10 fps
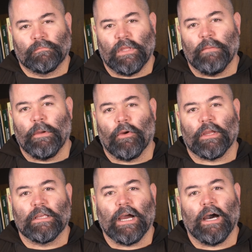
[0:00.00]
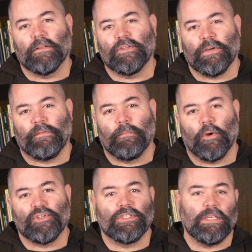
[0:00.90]
The American College of
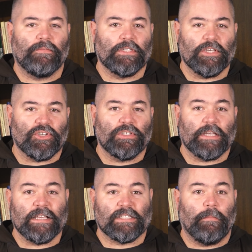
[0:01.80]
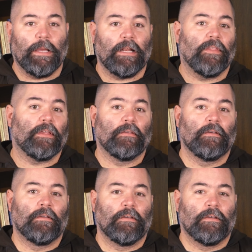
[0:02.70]
Emergency Physicians estimated that
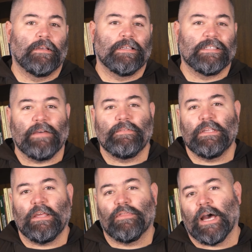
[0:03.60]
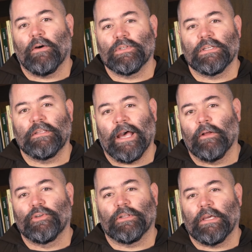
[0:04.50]
seventy thousand
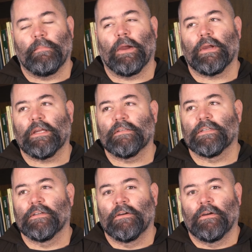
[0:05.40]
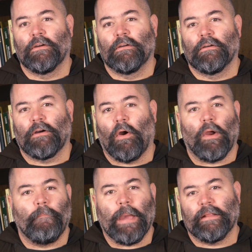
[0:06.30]
elderly Americans are
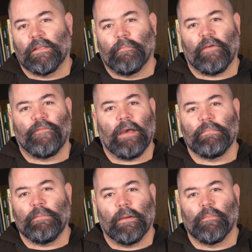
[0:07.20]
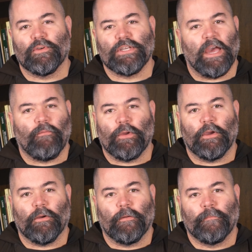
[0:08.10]
abandoned by family members every
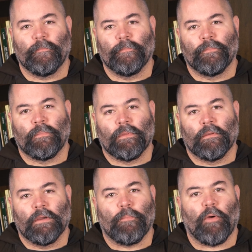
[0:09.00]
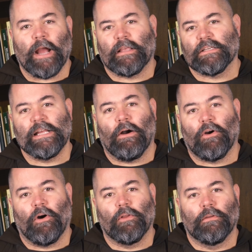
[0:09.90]
year, a practice now
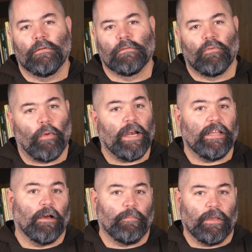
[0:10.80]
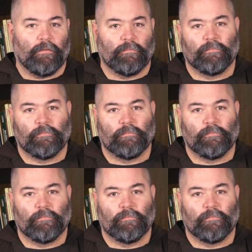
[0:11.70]
called granny dumping.